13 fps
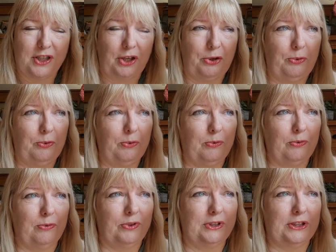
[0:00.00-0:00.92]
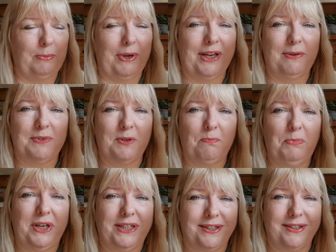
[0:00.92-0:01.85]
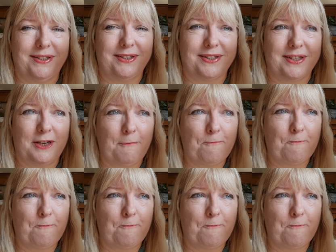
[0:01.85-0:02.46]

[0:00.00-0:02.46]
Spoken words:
go to make him some mittens,